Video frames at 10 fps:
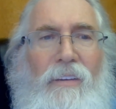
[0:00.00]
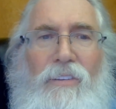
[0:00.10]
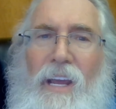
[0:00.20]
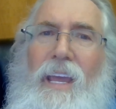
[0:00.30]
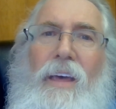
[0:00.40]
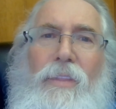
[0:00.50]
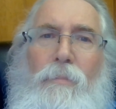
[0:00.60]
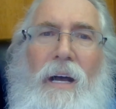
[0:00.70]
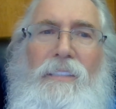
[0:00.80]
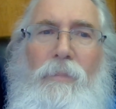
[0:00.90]
check out the
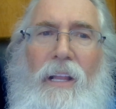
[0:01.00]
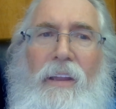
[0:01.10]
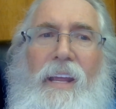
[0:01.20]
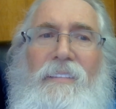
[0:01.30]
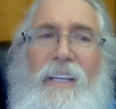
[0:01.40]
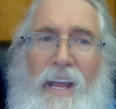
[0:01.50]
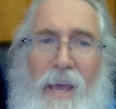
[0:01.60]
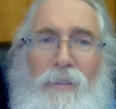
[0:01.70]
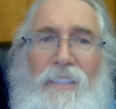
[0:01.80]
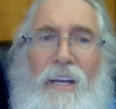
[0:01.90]
possibilities at
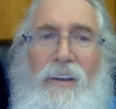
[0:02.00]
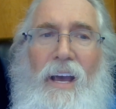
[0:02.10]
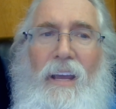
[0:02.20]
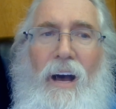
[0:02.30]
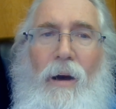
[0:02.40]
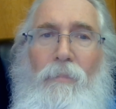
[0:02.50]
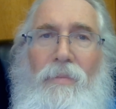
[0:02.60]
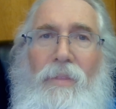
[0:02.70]
Amazon.com.